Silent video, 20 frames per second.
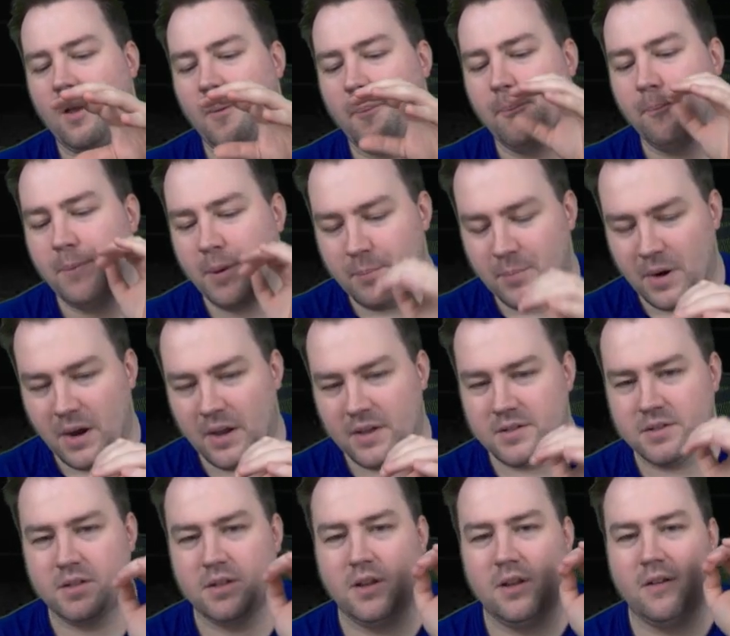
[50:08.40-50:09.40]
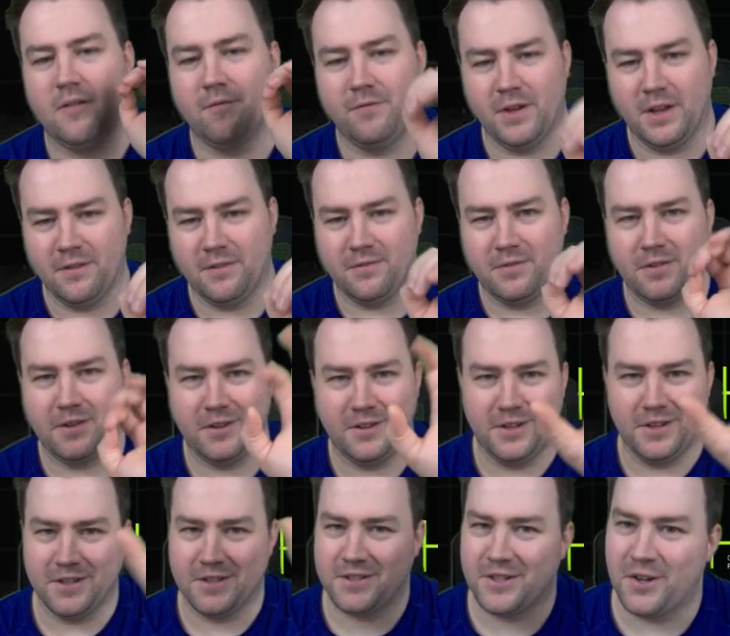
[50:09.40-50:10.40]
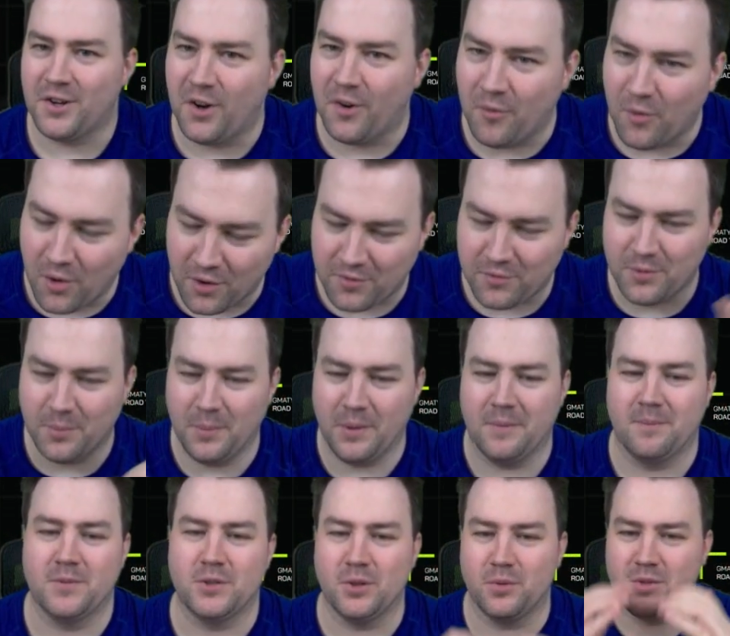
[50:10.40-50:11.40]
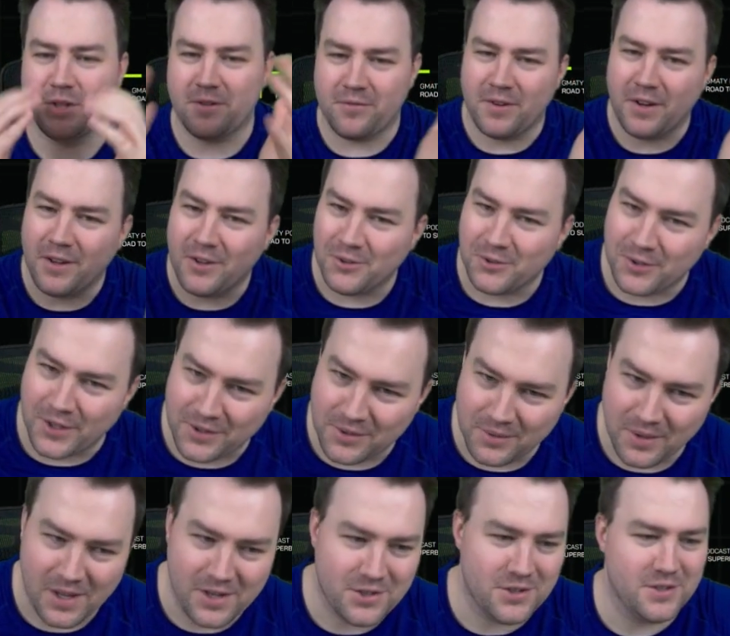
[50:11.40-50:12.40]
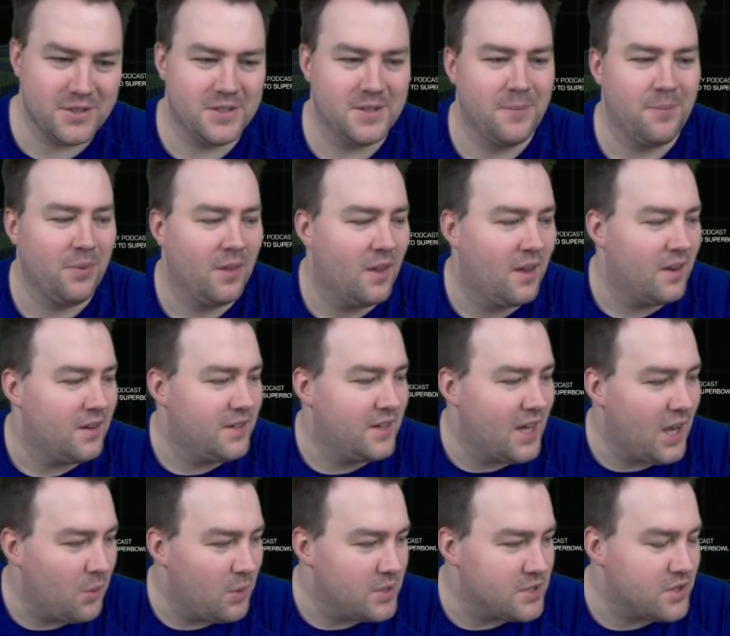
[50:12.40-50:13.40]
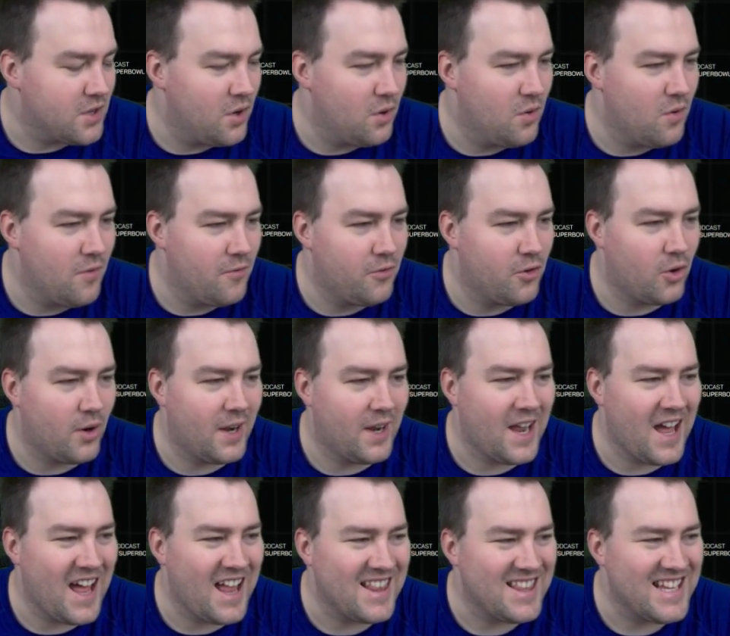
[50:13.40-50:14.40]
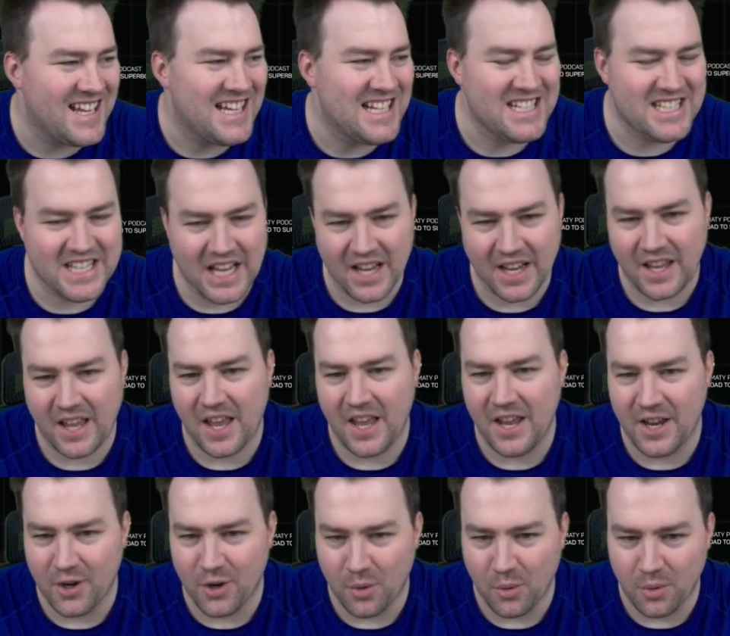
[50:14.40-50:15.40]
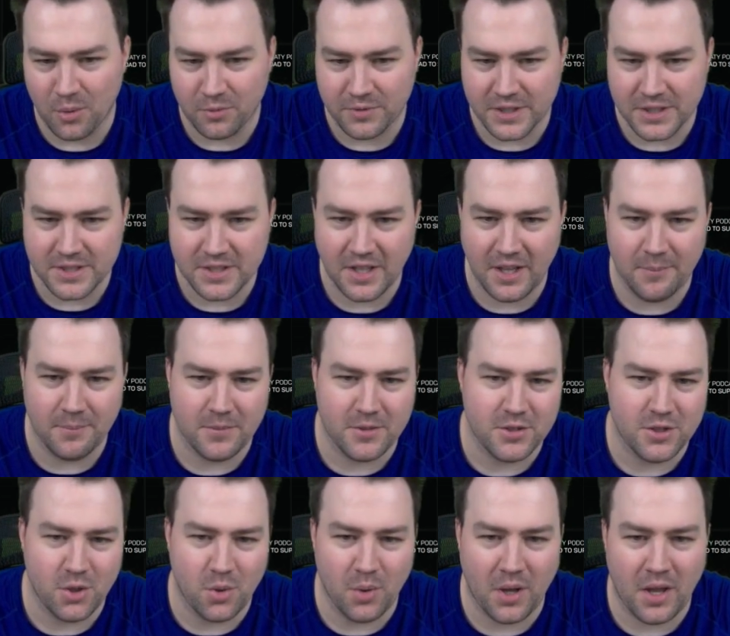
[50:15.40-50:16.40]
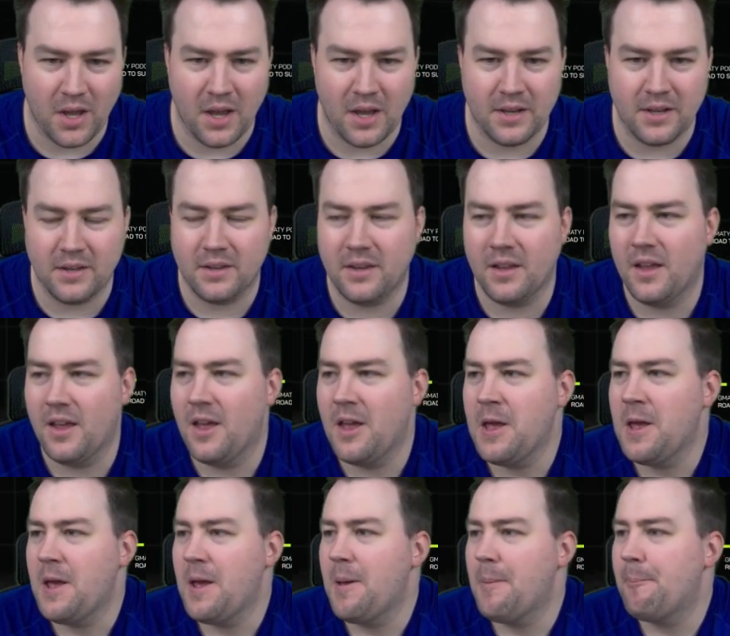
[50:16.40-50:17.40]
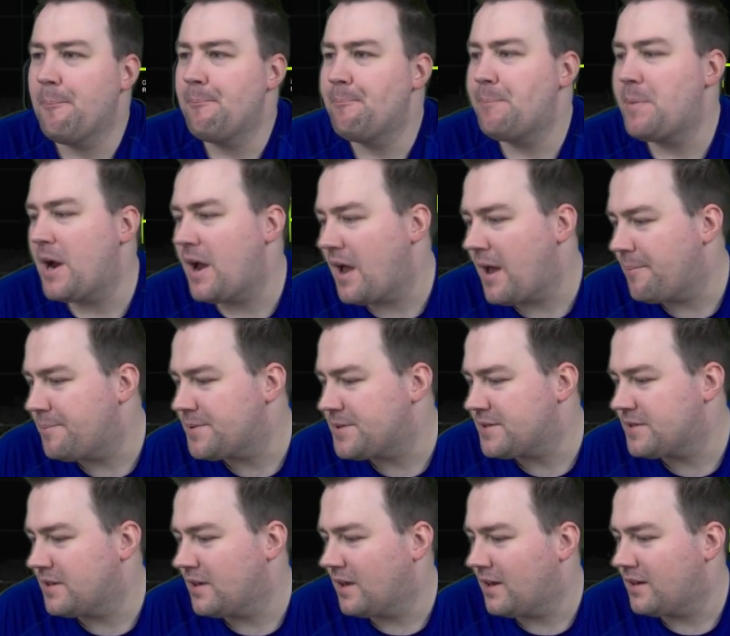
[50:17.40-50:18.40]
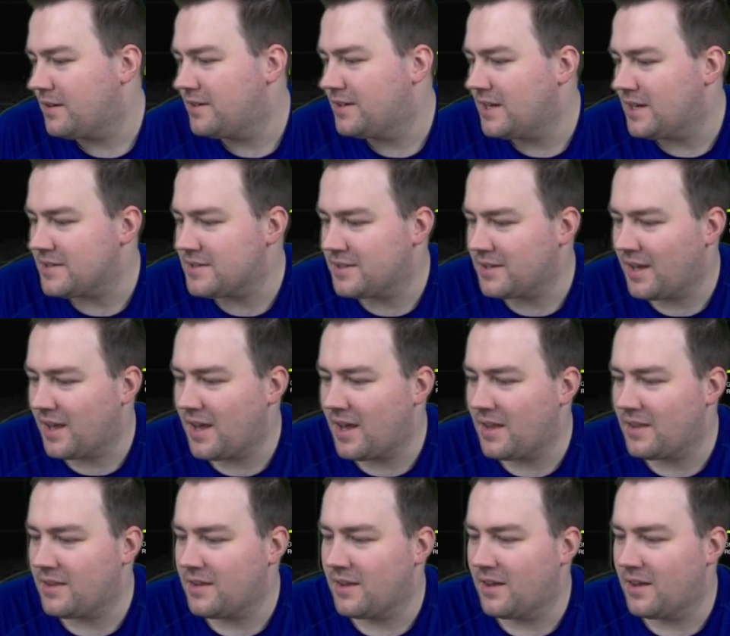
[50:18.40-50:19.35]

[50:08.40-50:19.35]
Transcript: be praised with this reward for me. So Jeffrey, congratulations. Now let's go for an unsung hero of this team. So a guy that perhaps doesn't get